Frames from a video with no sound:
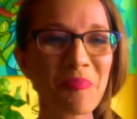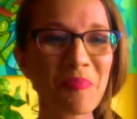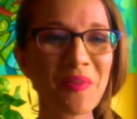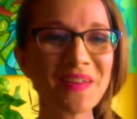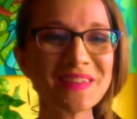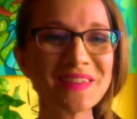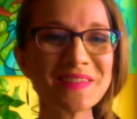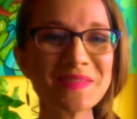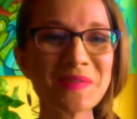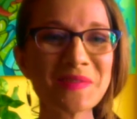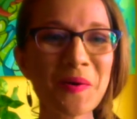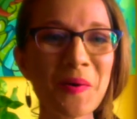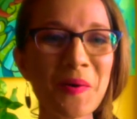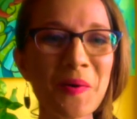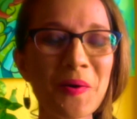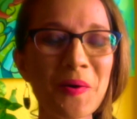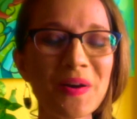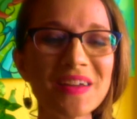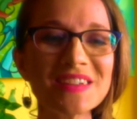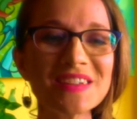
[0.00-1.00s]

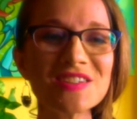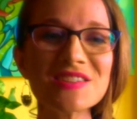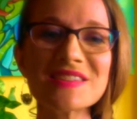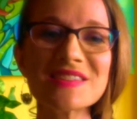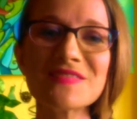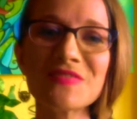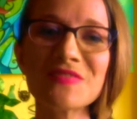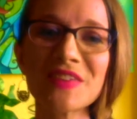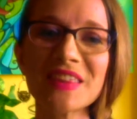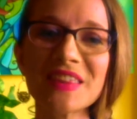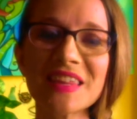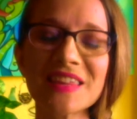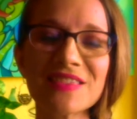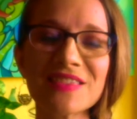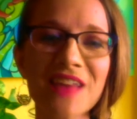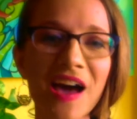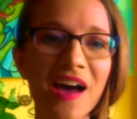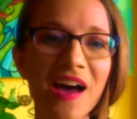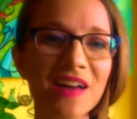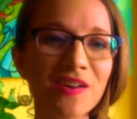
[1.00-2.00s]
So just feeling
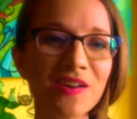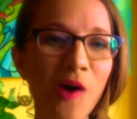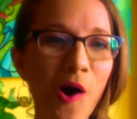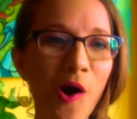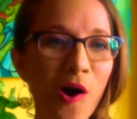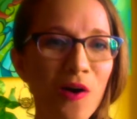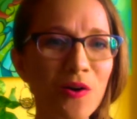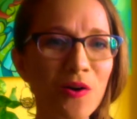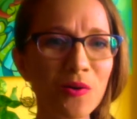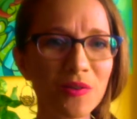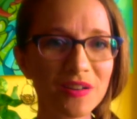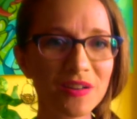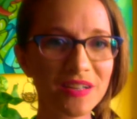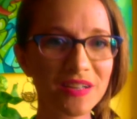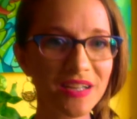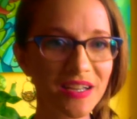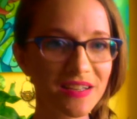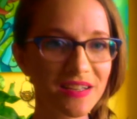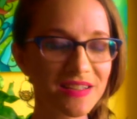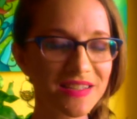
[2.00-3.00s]
that
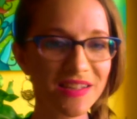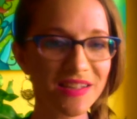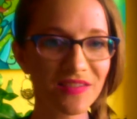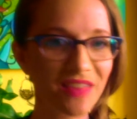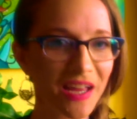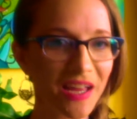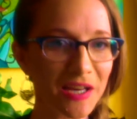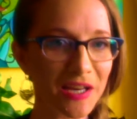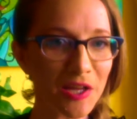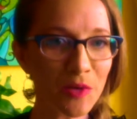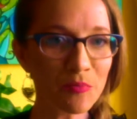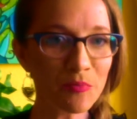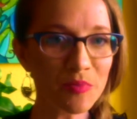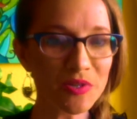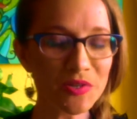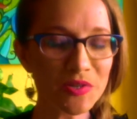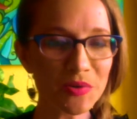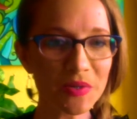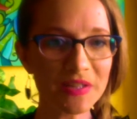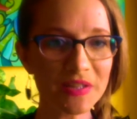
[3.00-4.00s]
awkwardness of that
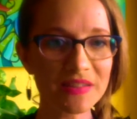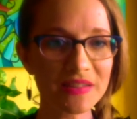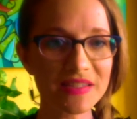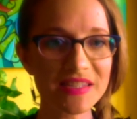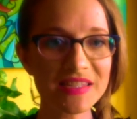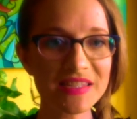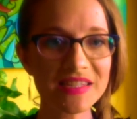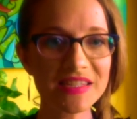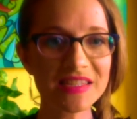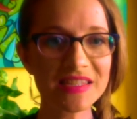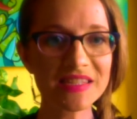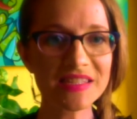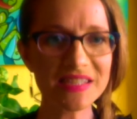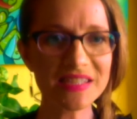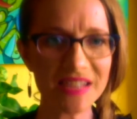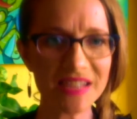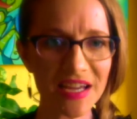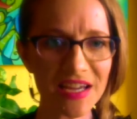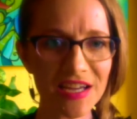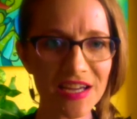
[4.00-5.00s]
in-between
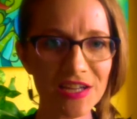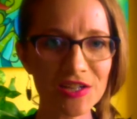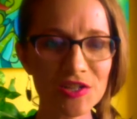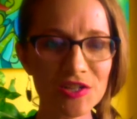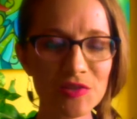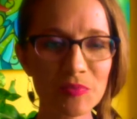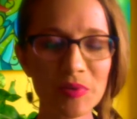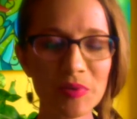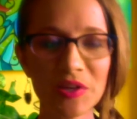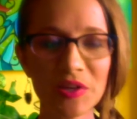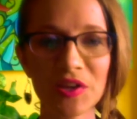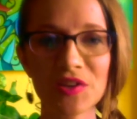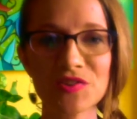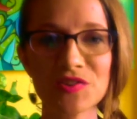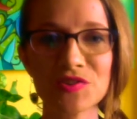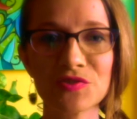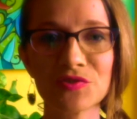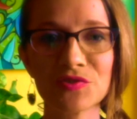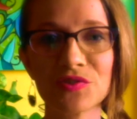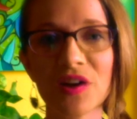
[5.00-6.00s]
stage,
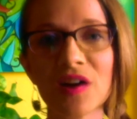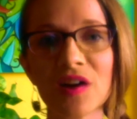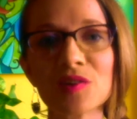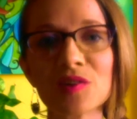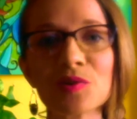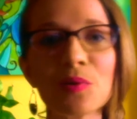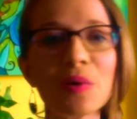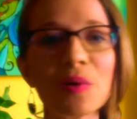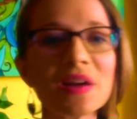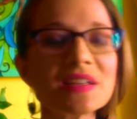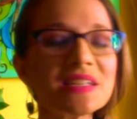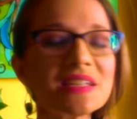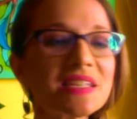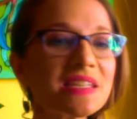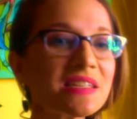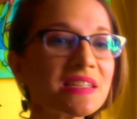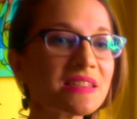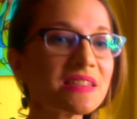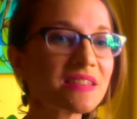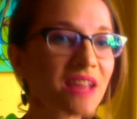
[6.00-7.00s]
because you're not quite
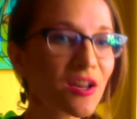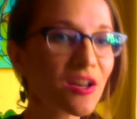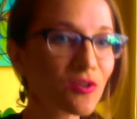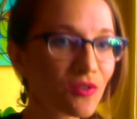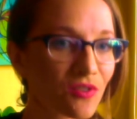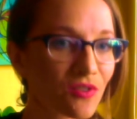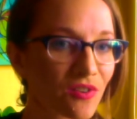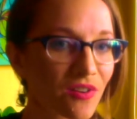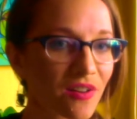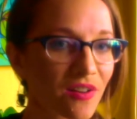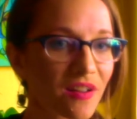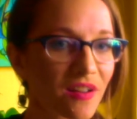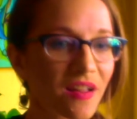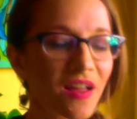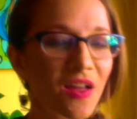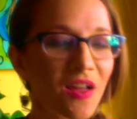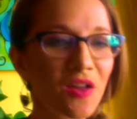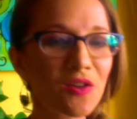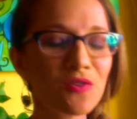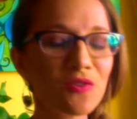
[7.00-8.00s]
settled.
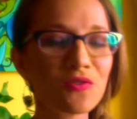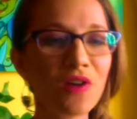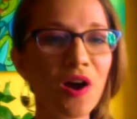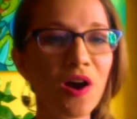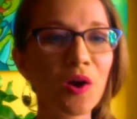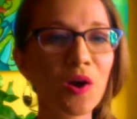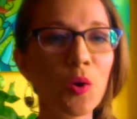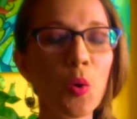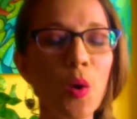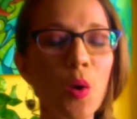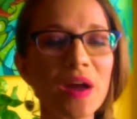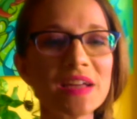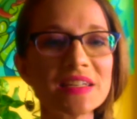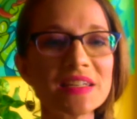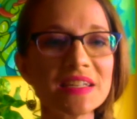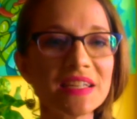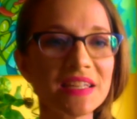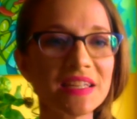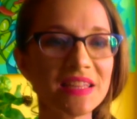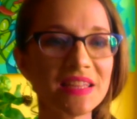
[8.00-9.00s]
You're not quite
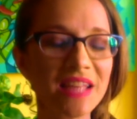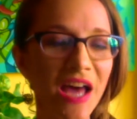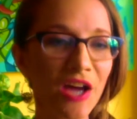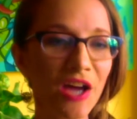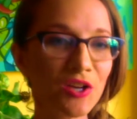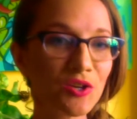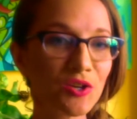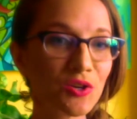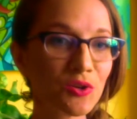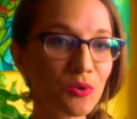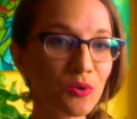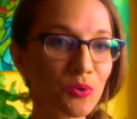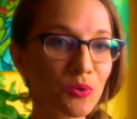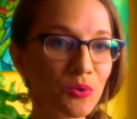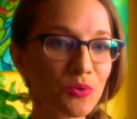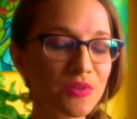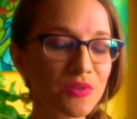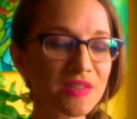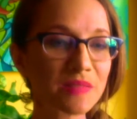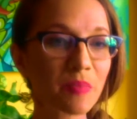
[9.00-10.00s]
in that
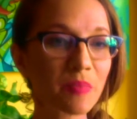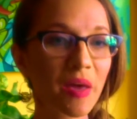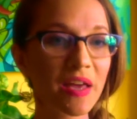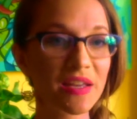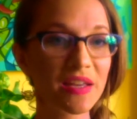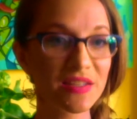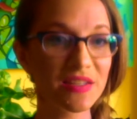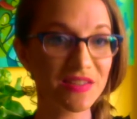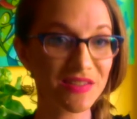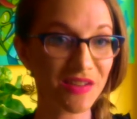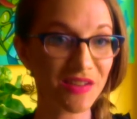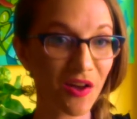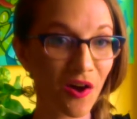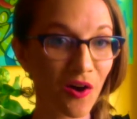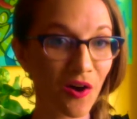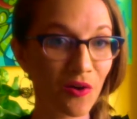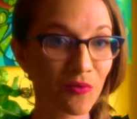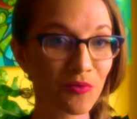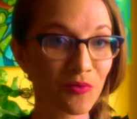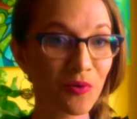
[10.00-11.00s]
new space
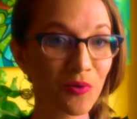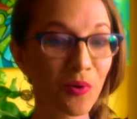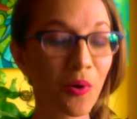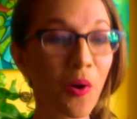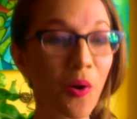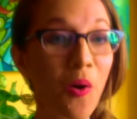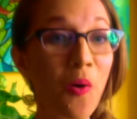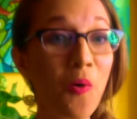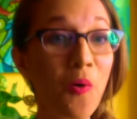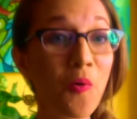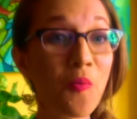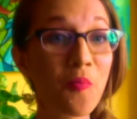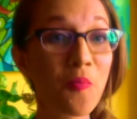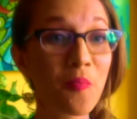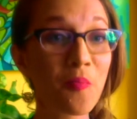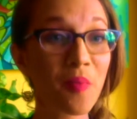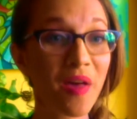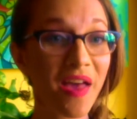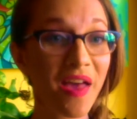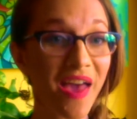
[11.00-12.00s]
of your
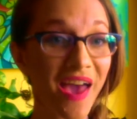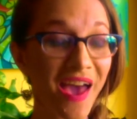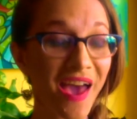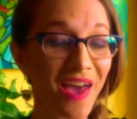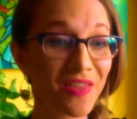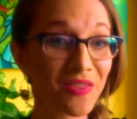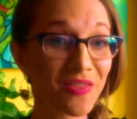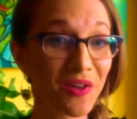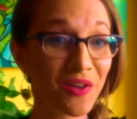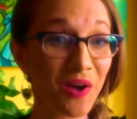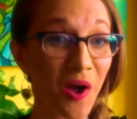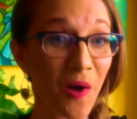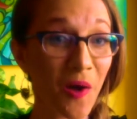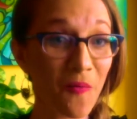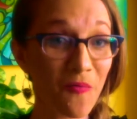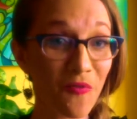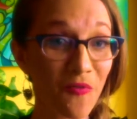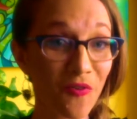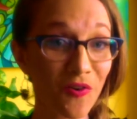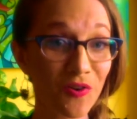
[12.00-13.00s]
home and the
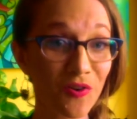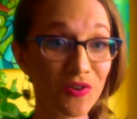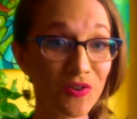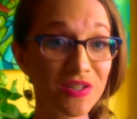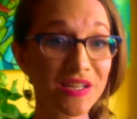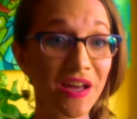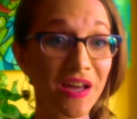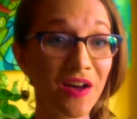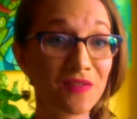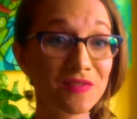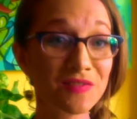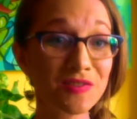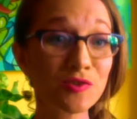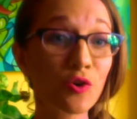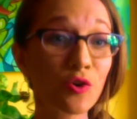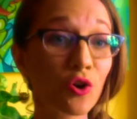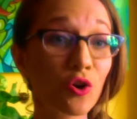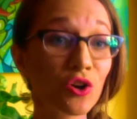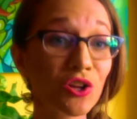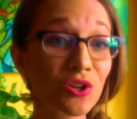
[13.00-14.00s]
comfort of
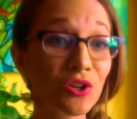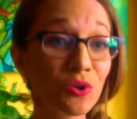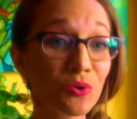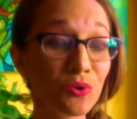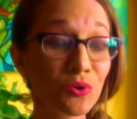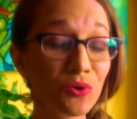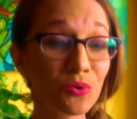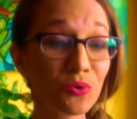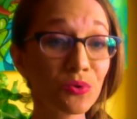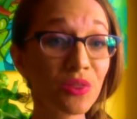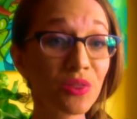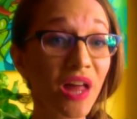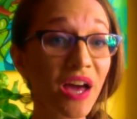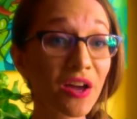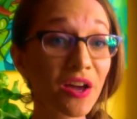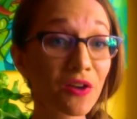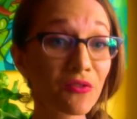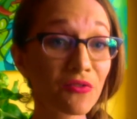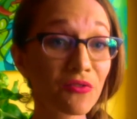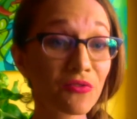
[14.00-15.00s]
starting your new life.